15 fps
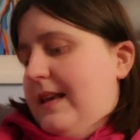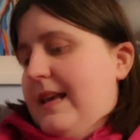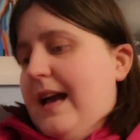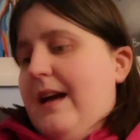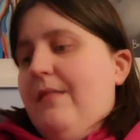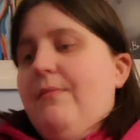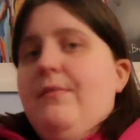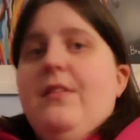
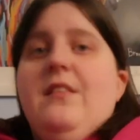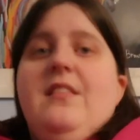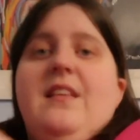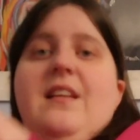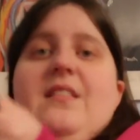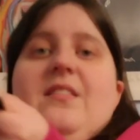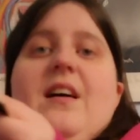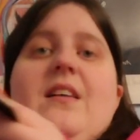Yeah, they're
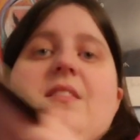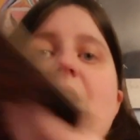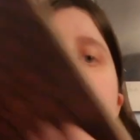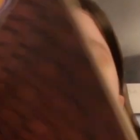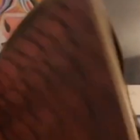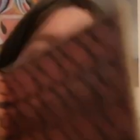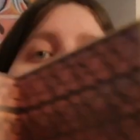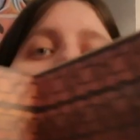the exact
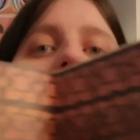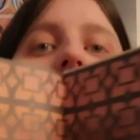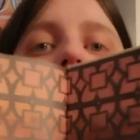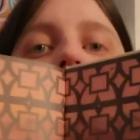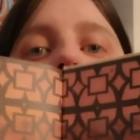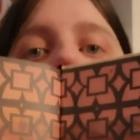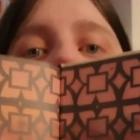same on the back.